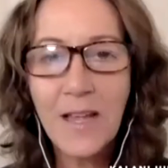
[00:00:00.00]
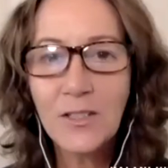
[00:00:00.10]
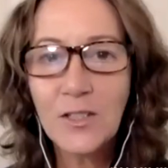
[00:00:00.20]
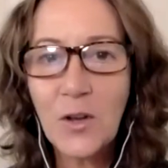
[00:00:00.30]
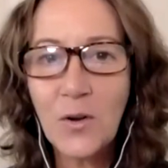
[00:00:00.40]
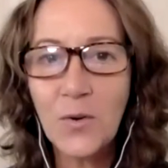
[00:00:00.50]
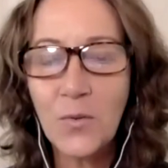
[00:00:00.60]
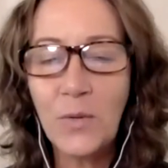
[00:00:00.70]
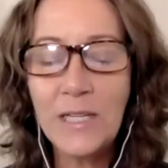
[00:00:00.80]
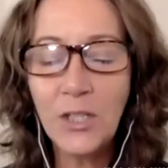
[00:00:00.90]
So
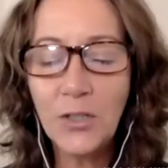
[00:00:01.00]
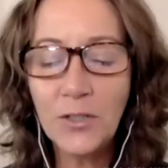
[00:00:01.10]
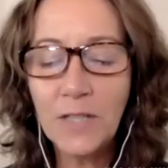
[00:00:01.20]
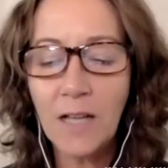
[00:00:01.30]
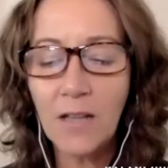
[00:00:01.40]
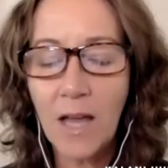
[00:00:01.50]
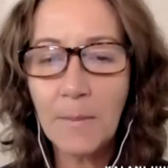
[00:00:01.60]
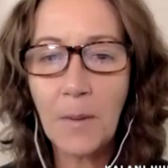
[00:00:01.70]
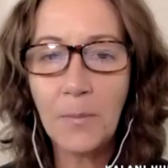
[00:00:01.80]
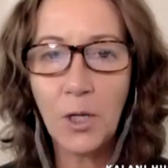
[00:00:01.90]
we learned a lot
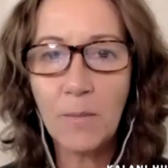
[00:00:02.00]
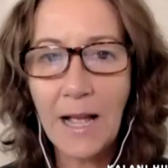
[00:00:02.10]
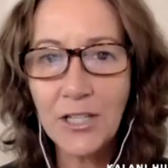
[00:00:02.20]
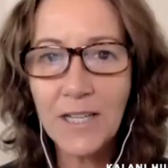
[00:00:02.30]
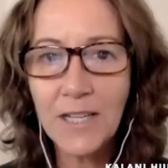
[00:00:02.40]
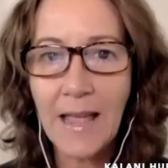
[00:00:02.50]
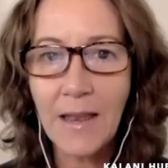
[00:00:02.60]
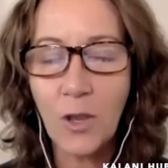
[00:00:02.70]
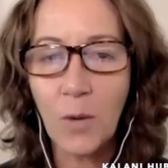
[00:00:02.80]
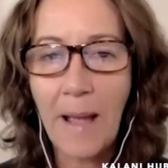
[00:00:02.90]
about Pure Magic
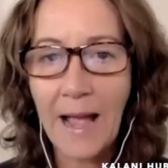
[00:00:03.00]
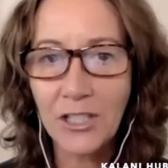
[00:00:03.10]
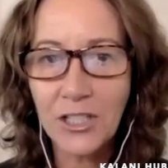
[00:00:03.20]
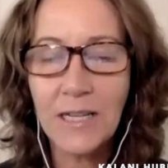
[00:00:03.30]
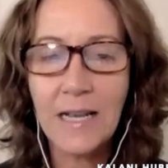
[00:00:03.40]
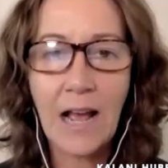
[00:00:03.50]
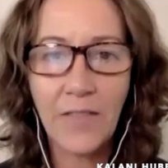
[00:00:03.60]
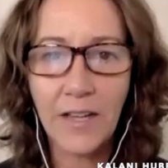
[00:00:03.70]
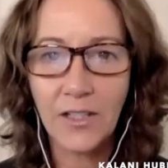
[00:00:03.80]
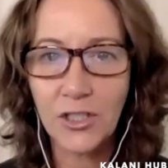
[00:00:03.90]
and their passion and how
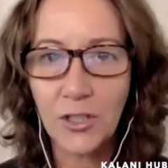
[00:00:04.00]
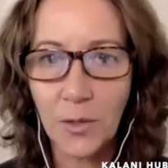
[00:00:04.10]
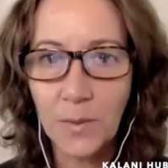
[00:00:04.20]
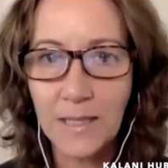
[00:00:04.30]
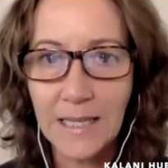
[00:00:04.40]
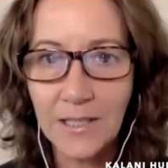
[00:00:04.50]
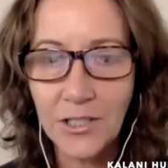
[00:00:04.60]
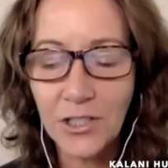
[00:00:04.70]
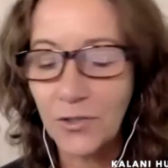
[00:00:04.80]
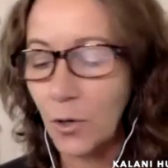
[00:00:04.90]
they got started with the
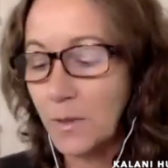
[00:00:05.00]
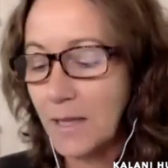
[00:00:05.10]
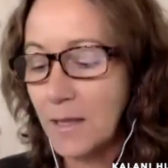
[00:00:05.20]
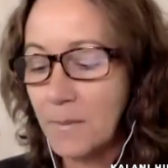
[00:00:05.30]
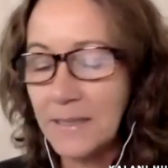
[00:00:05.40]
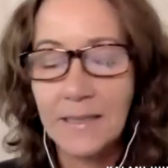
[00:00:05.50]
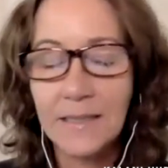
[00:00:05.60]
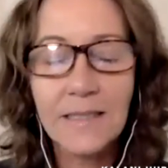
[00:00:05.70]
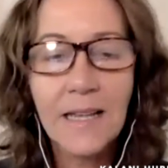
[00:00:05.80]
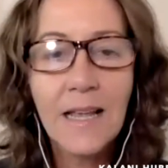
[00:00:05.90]
industry or within the
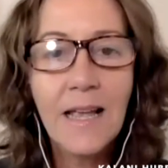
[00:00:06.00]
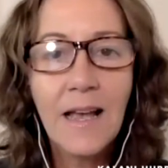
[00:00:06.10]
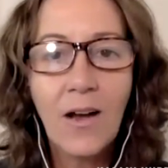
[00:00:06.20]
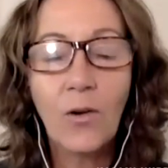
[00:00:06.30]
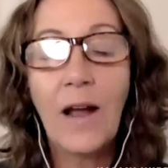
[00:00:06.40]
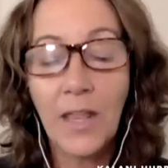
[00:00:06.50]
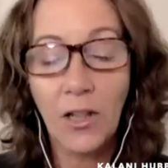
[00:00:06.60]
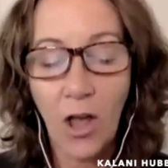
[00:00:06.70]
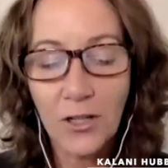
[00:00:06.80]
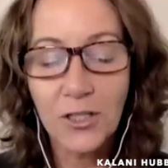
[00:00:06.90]
business, or how they
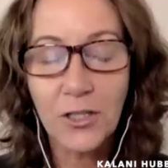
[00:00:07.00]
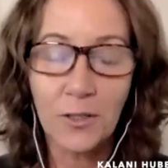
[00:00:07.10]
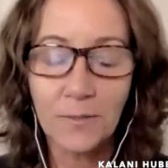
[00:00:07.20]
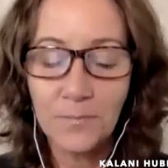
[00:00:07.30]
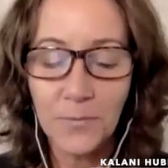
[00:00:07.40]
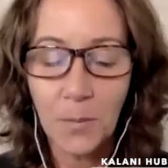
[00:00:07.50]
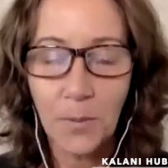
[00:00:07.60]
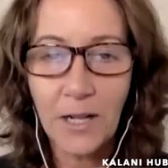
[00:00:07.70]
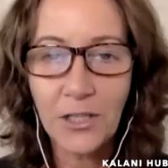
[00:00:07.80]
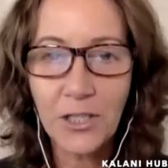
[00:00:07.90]
launched their
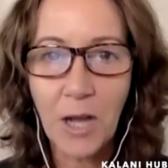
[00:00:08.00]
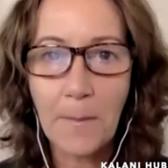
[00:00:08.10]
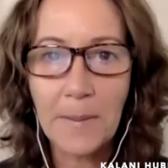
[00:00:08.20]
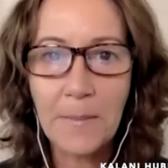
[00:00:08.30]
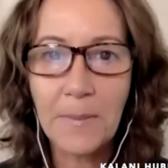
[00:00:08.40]
production company.